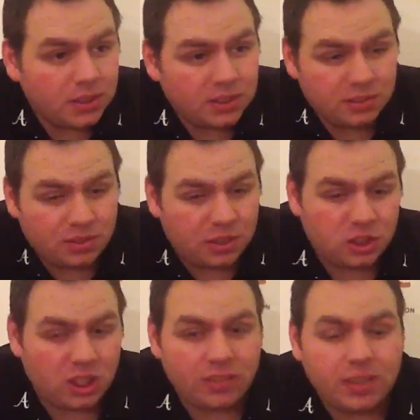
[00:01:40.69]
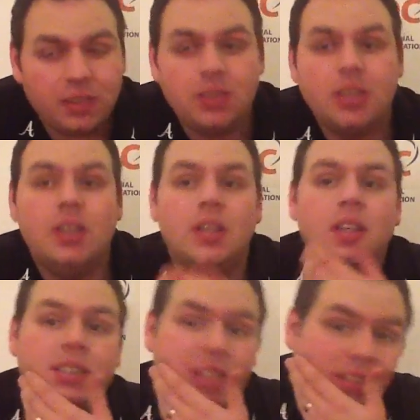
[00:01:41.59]
So a shadow of a doubt.
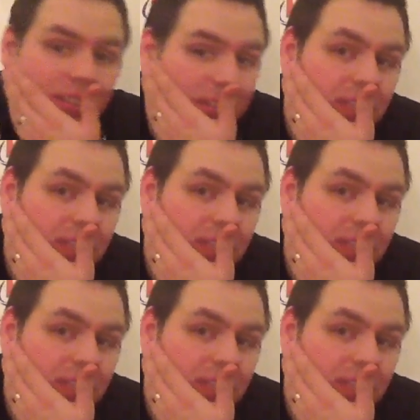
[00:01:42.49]
He didn't.